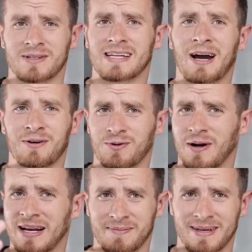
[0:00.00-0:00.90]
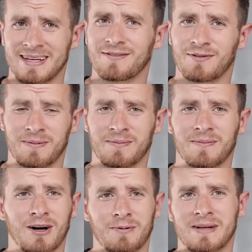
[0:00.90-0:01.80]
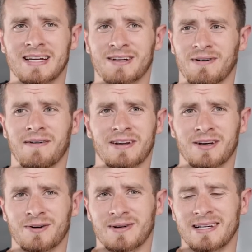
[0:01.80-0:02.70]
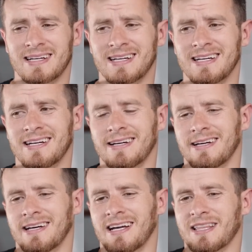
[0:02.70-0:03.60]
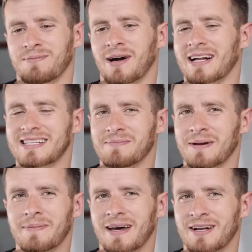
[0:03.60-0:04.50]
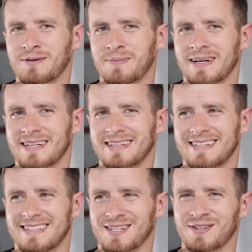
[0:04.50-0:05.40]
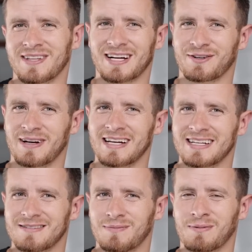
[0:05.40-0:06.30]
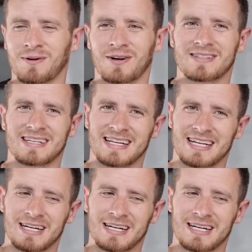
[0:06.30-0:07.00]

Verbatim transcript: we're down quite a bit from our peak in revenue. The product's a bit better, but still not great. People aren't signing